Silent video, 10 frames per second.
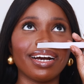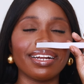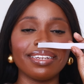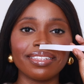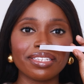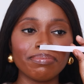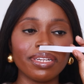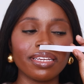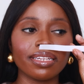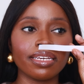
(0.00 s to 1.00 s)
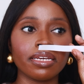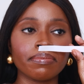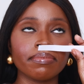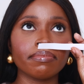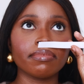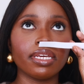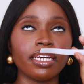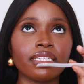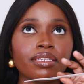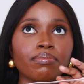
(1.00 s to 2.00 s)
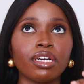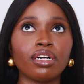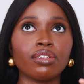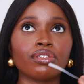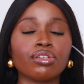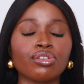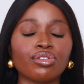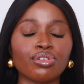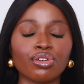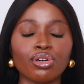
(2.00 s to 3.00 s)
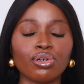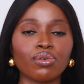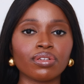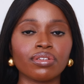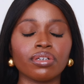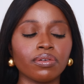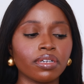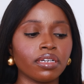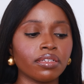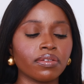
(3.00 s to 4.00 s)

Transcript: I need this immediately. It smells so, so good.